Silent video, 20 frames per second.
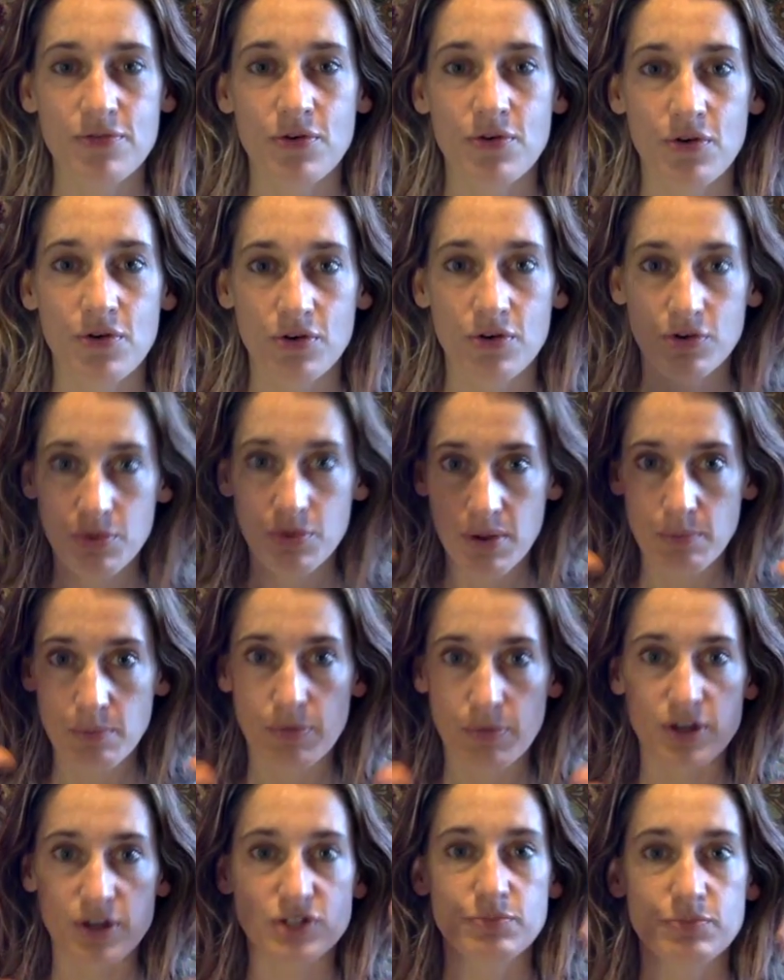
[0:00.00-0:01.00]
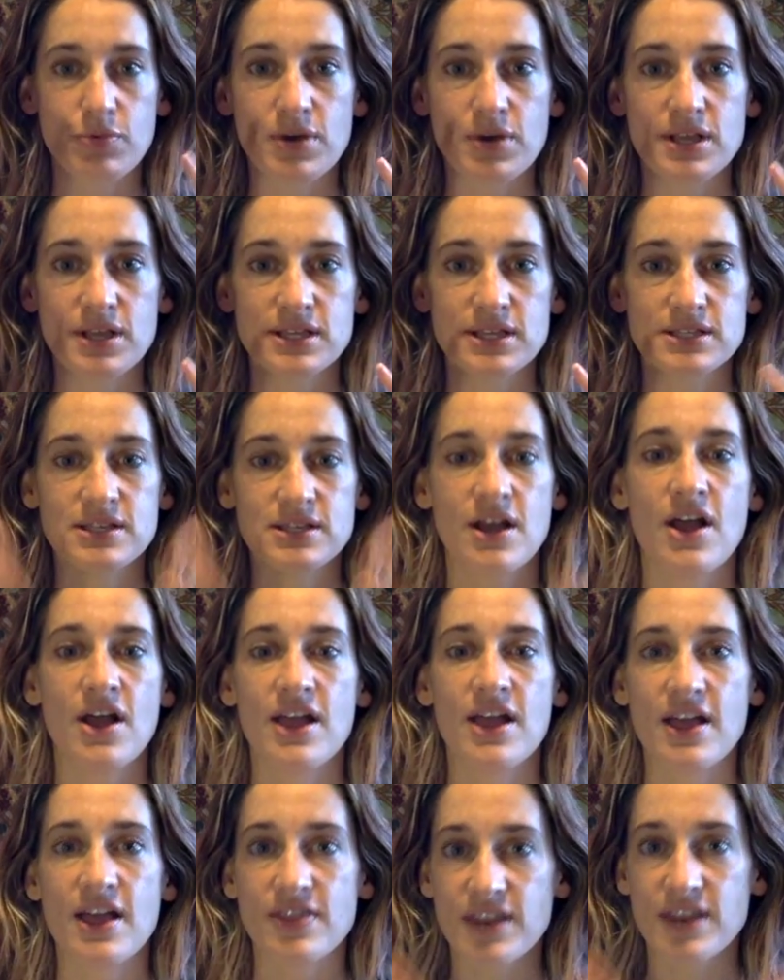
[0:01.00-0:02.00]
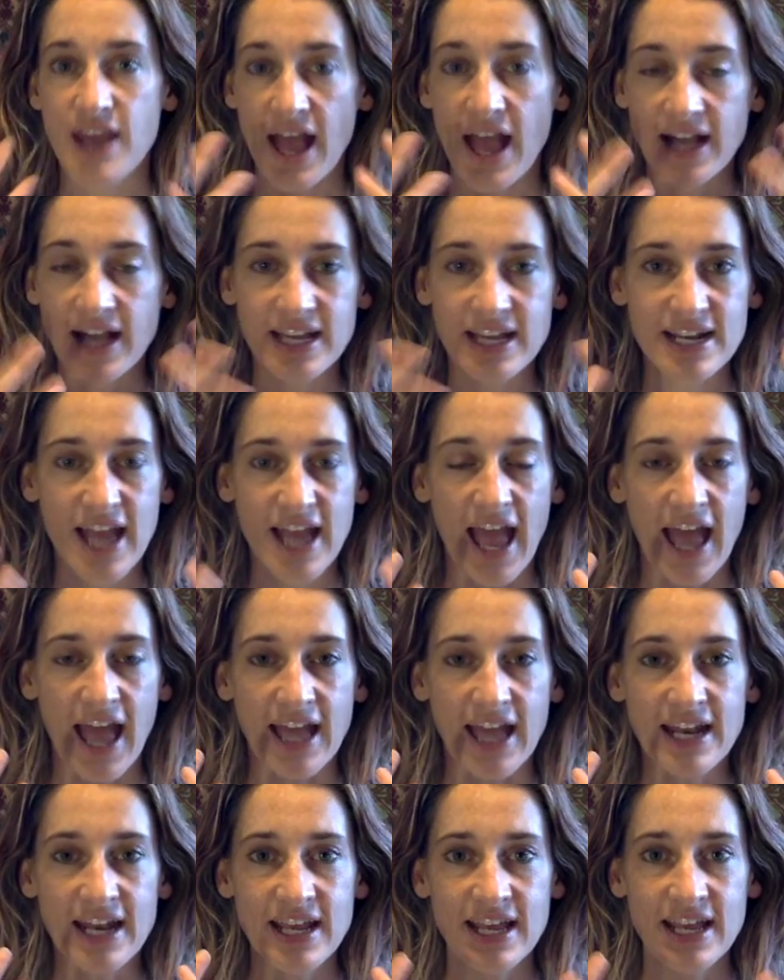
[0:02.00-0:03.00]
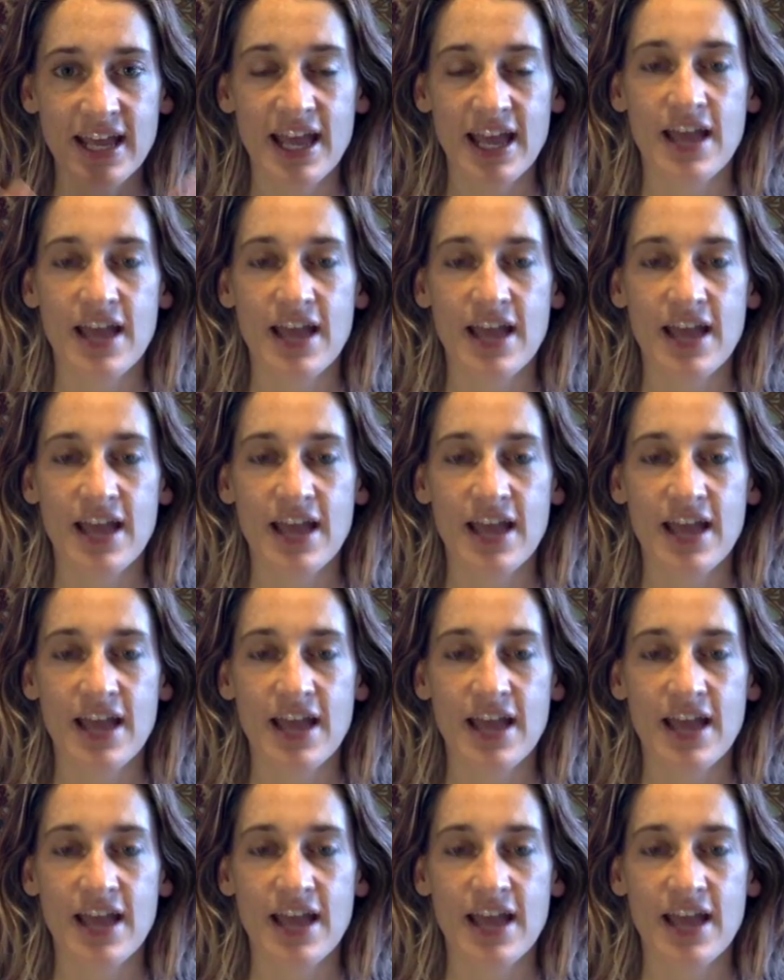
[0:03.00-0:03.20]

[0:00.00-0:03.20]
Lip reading: for doing pressure points in the neck and head.